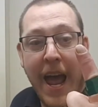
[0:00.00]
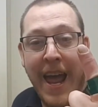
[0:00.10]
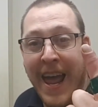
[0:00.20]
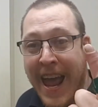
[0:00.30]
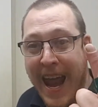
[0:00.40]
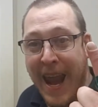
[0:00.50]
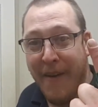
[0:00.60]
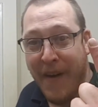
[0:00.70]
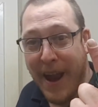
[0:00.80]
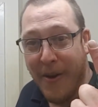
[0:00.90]

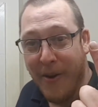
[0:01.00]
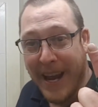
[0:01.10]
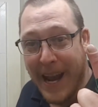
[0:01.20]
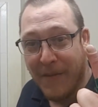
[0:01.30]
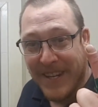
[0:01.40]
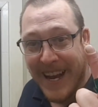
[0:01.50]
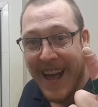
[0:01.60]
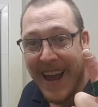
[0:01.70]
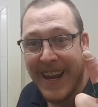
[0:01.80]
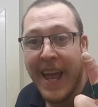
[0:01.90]
if I don't get off
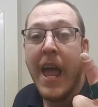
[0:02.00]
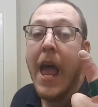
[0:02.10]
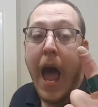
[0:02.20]
tonight,